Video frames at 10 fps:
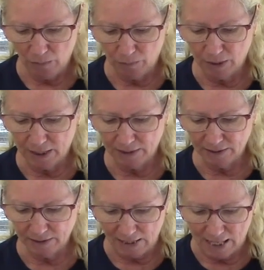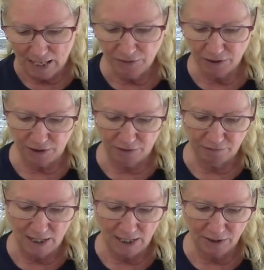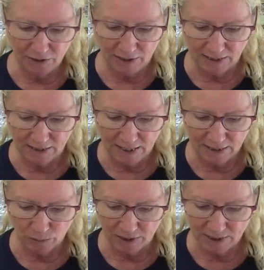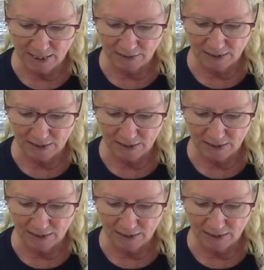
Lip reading: but after they're fired, they can't withstand the